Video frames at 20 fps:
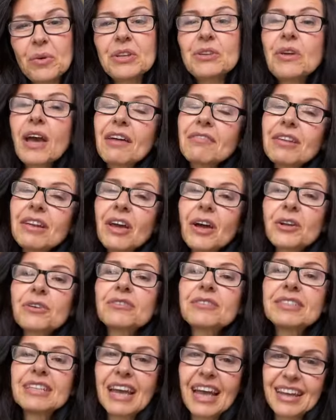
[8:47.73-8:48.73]
When you have a lot
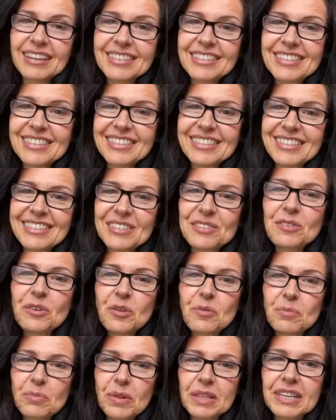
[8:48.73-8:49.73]
of tasks to
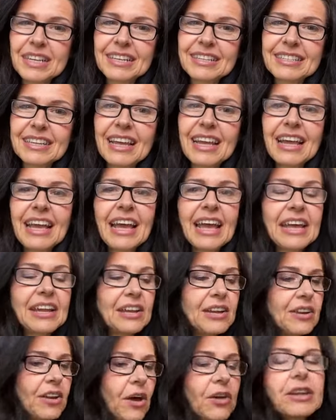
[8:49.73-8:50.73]
complete
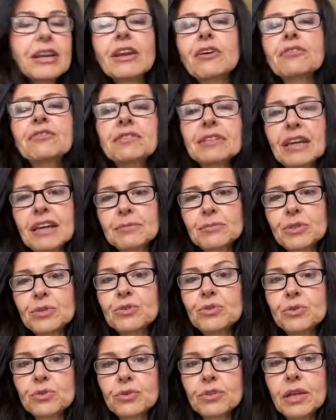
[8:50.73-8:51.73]
and not enough time
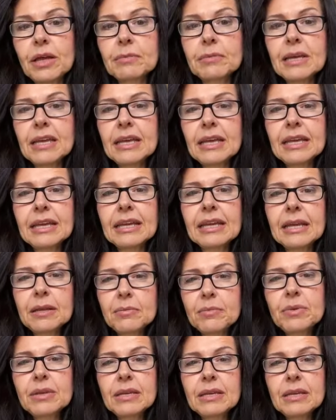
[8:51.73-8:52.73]
to do them, it
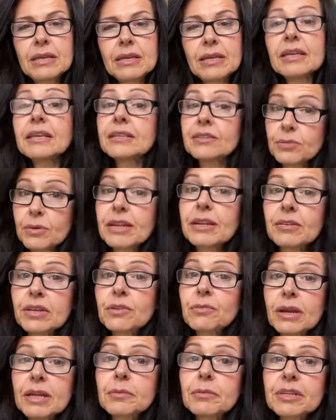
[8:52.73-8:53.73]
can be
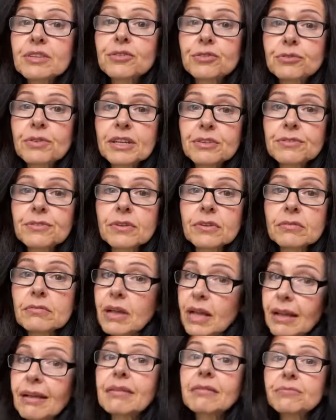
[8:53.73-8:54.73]
incredibly
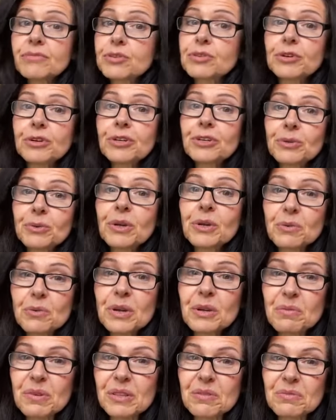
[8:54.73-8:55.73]
stressful. I'm sure you
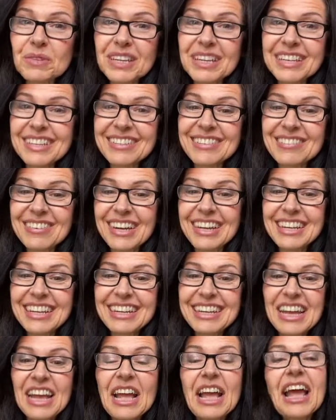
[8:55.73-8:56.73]
agree with me,
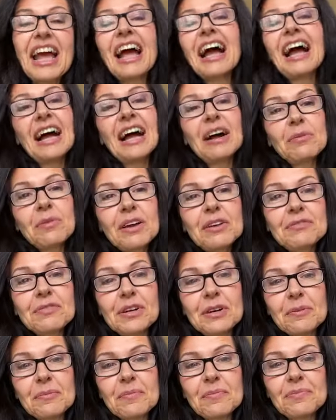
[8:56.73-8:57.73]
right?
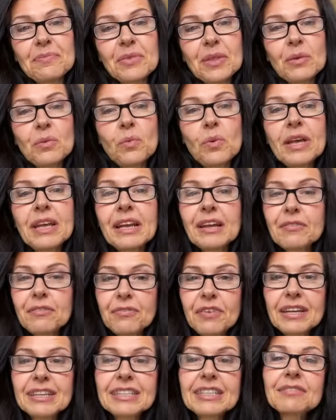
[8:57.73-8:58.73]
However, with
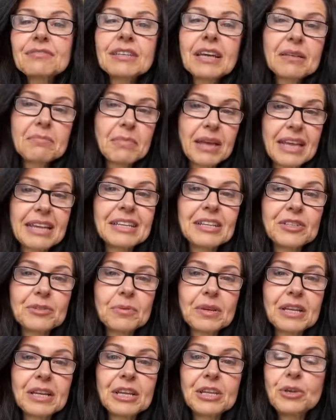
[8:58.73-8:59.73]
effective time
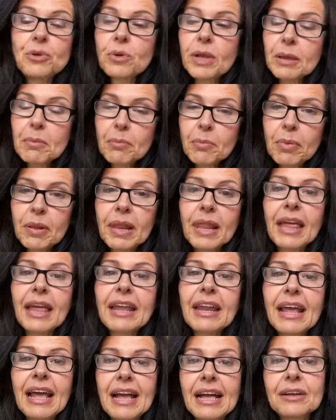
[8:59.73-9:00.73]
management, you can
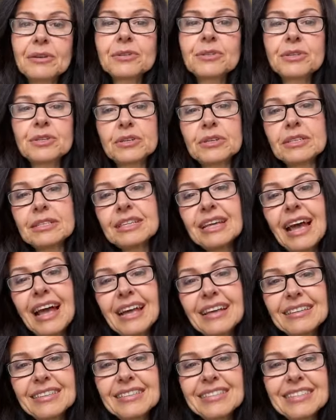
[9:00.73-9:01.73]
plan out your
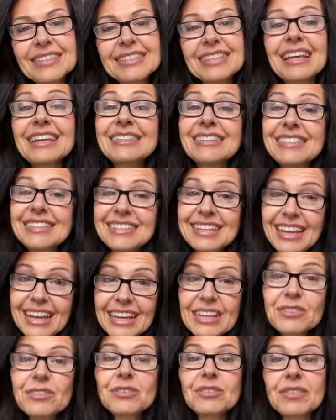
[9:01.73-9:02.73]
tasks and
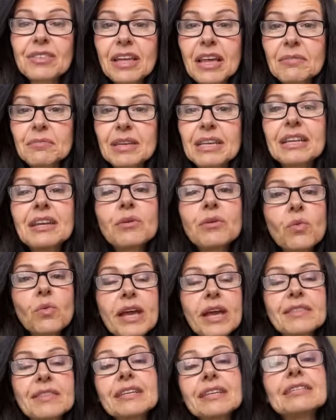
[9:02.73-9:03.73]
schedule them in a
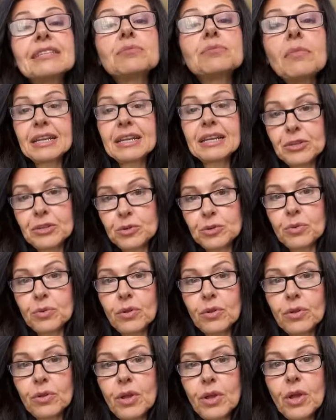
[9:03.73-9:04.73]
way that
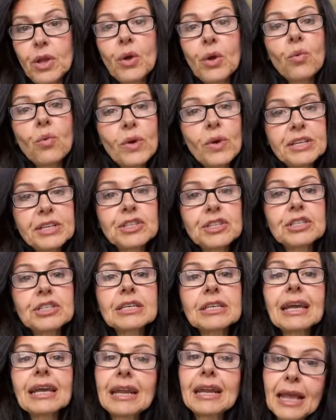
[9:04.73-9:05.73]
manageable,
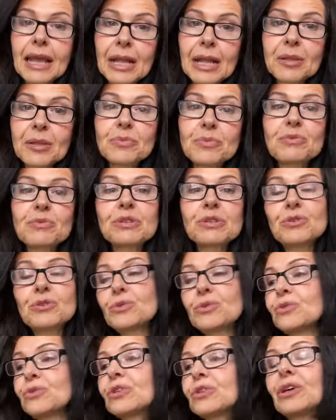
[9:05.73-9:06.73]
which can help
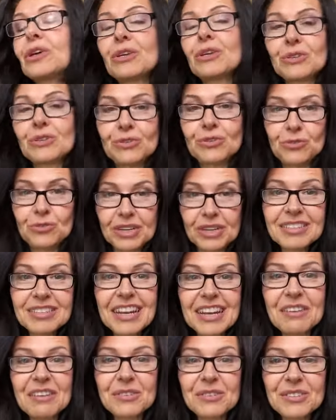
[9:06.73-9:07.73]
reduce
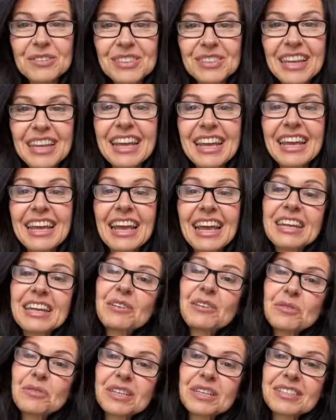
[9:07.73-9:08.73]
stress levels
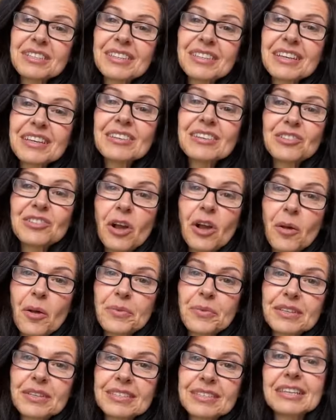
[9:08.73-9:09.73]
and increase
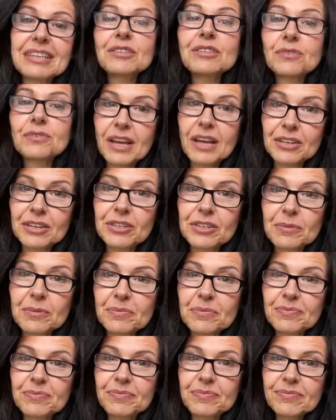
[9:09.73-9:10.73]
job
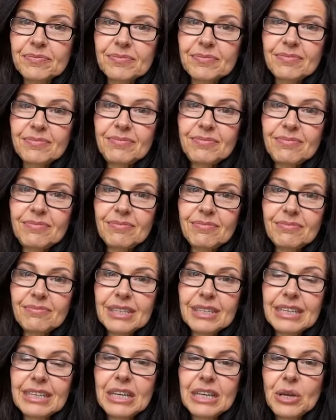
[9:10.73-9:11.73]
satisfaction.
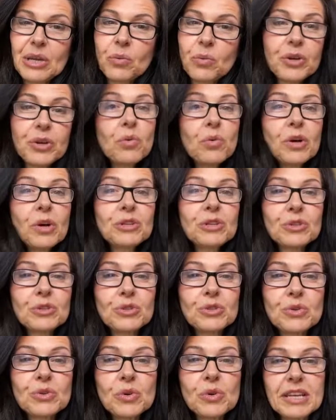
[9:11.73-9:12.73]
What you want
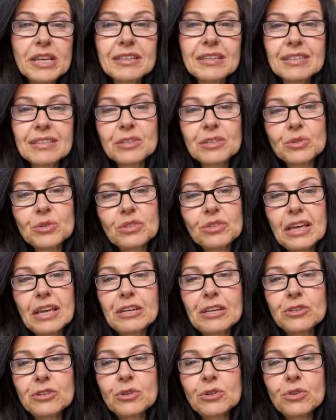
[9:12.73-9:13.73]
to do is to
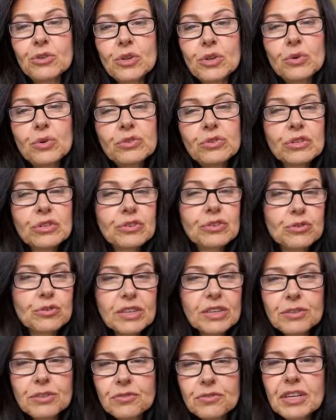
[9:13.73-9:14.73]
schedule those
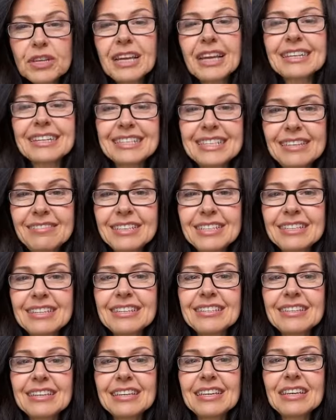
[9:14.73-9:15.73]
stress free
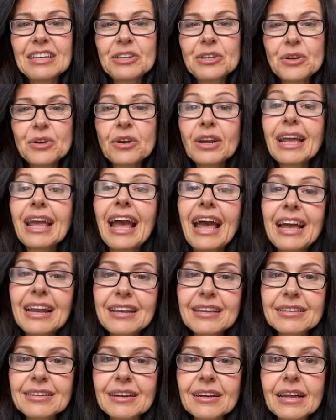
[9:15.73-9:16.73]
activities in your
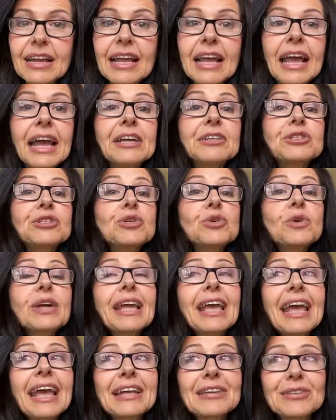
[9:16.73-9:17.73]
calendar and
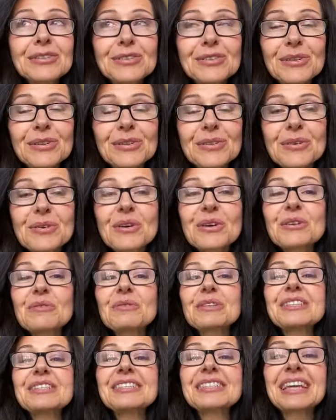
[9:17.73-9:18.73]
don't cancel or
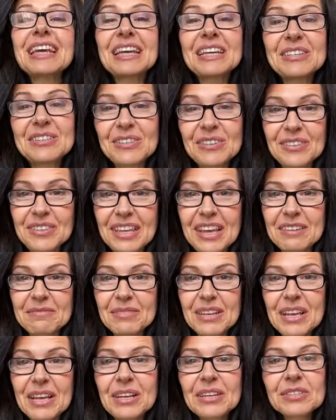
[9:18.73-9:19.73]
reschedule
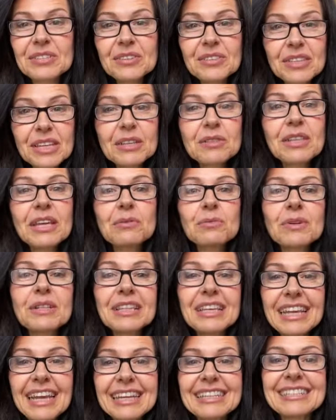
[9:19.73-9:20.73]
them so that they
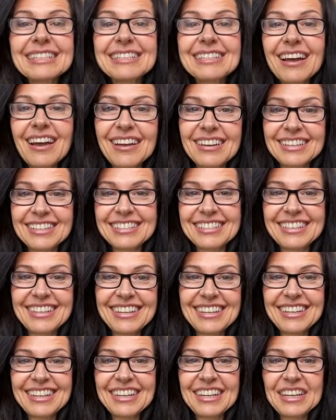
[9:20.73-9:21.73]
will get done.
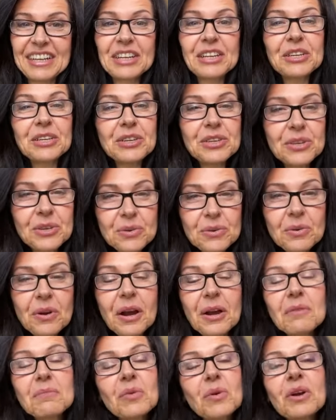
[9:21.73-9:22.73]
You
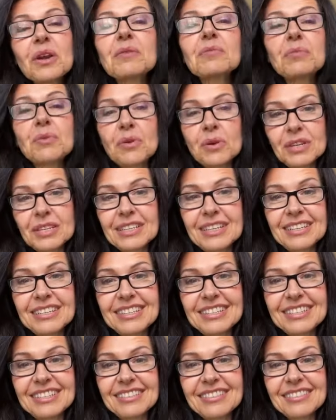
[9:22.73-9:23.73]
are more
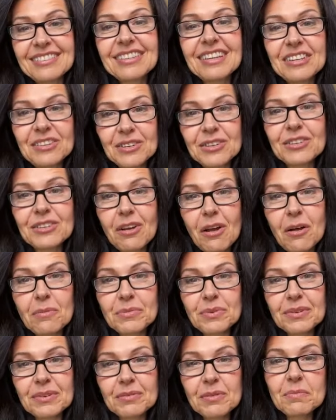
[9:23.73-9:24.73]
important than your
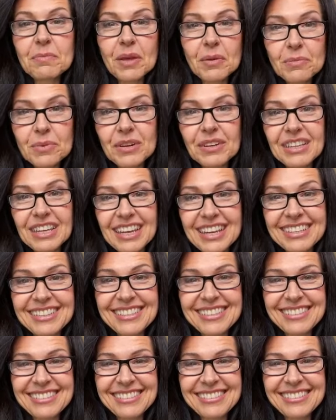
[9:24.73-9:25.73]
job. Remember
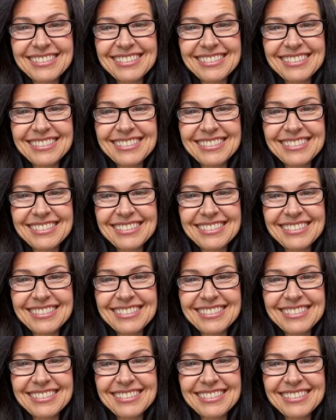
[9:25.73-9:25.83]
that.